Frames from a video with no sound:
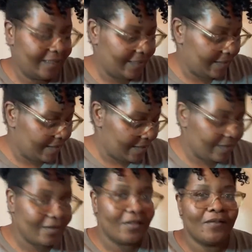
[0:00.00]
And I
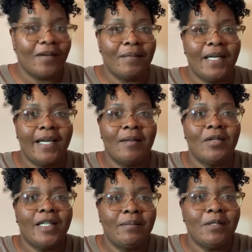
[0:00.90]
don't know why my
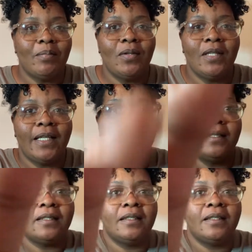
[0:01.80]
camera keeps pulling.